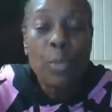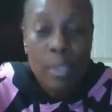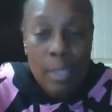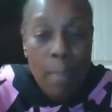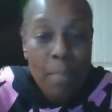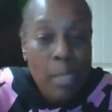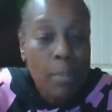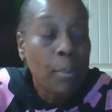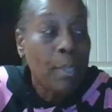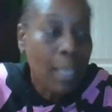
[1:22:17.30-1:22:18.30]
some
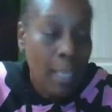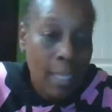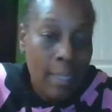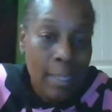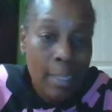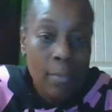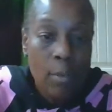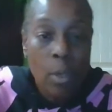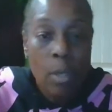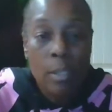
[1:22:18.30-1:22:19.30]
people can leave
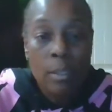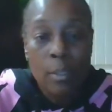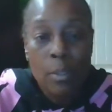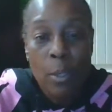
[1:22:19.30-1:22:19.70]
on